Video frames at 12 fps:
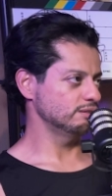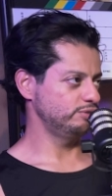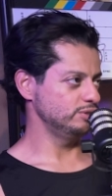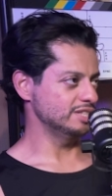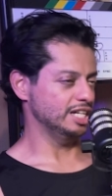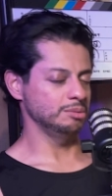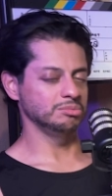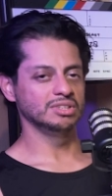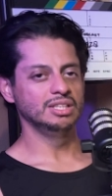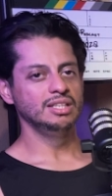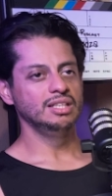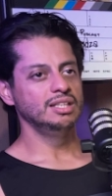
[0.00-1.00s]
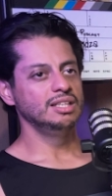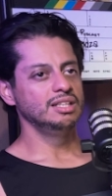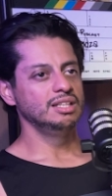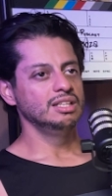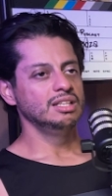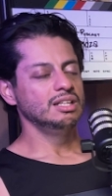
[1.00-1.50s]
a few times.
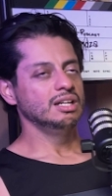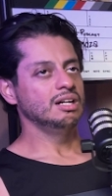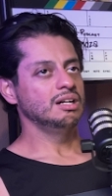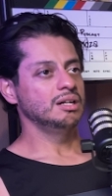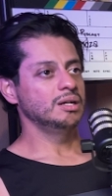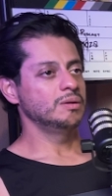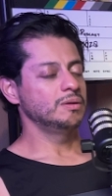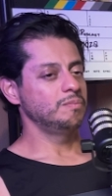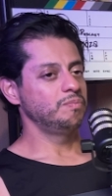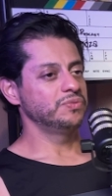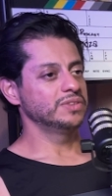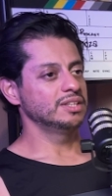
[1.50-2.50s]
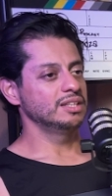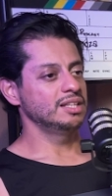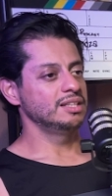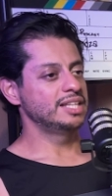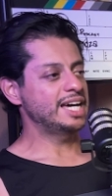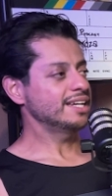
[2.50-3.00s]

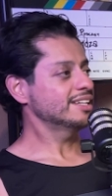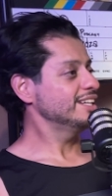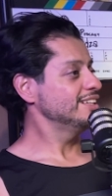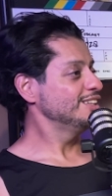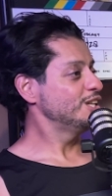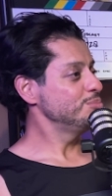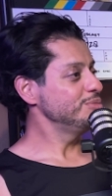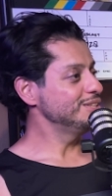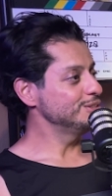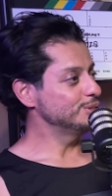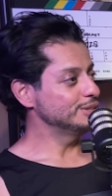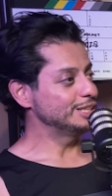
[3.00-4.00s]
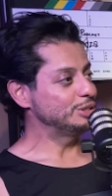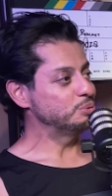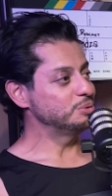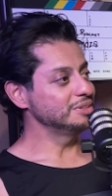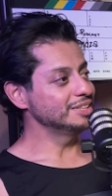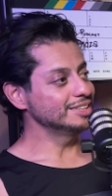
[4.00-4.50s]
And that kind of led me into like
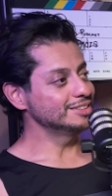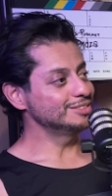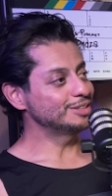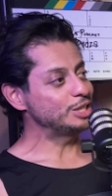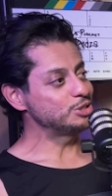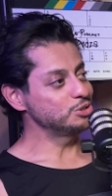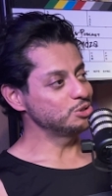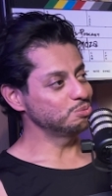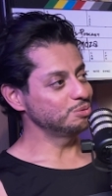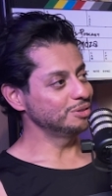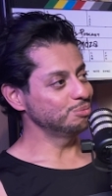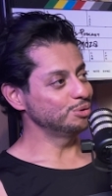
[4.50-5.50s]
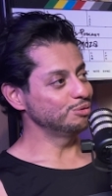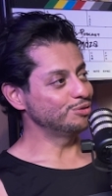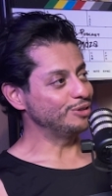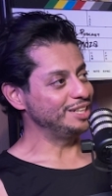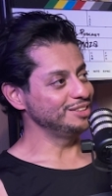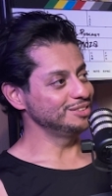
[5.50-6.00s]
doing like sketches with
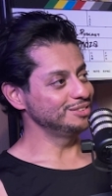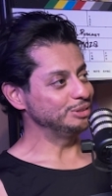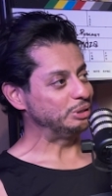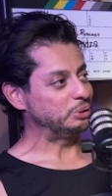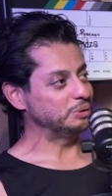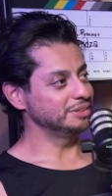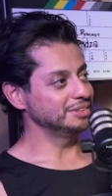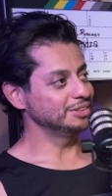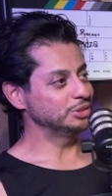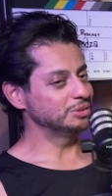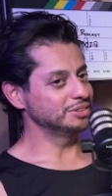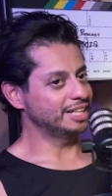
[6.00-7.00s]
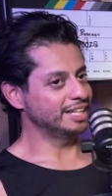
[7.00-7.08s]
friends, and,